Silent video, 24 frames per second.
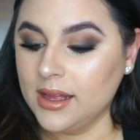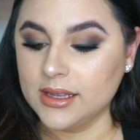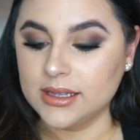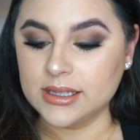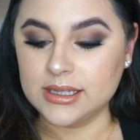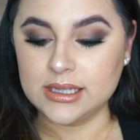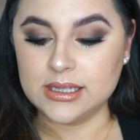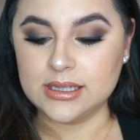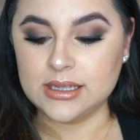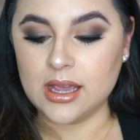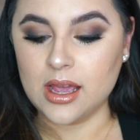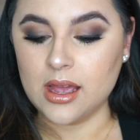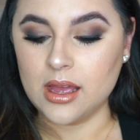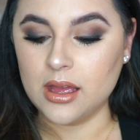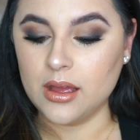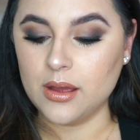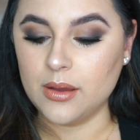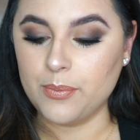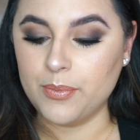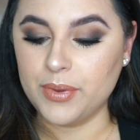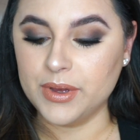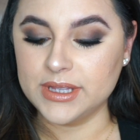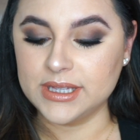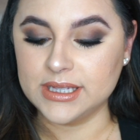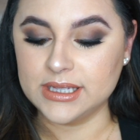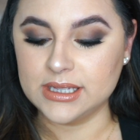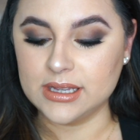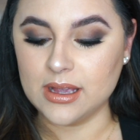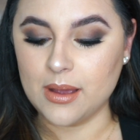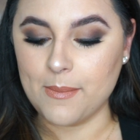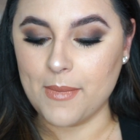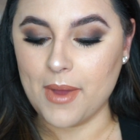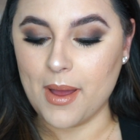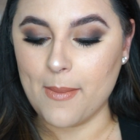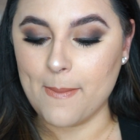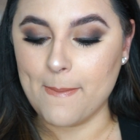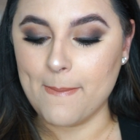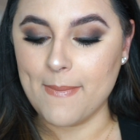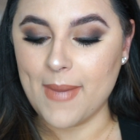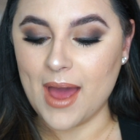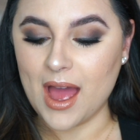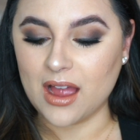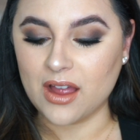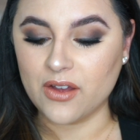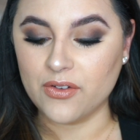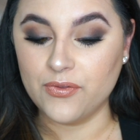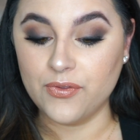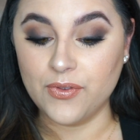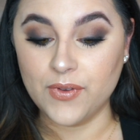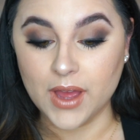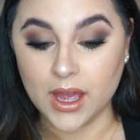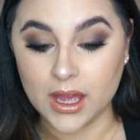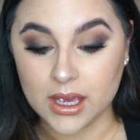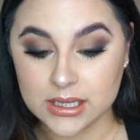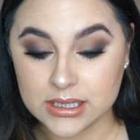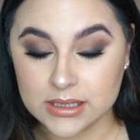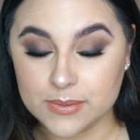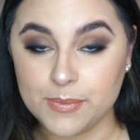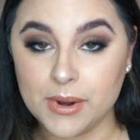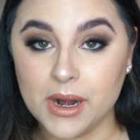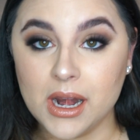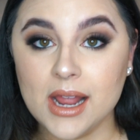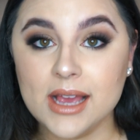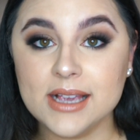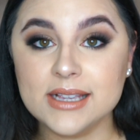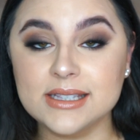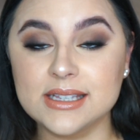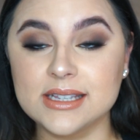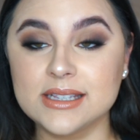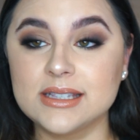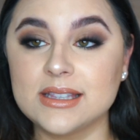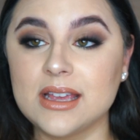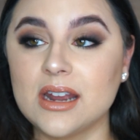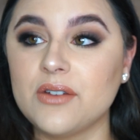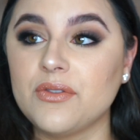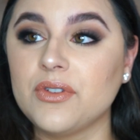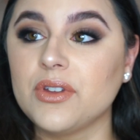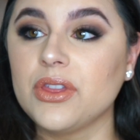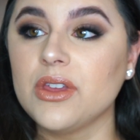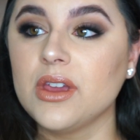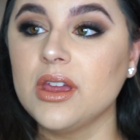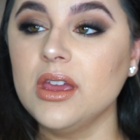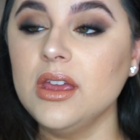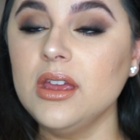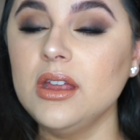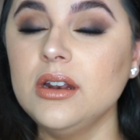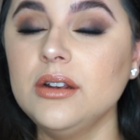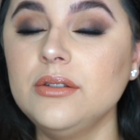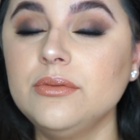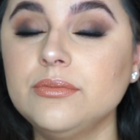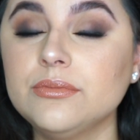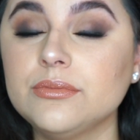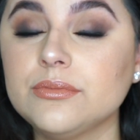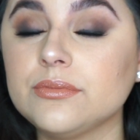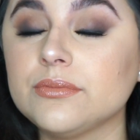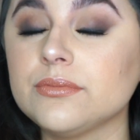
Let's put some MAC Fix Plus to set everything in.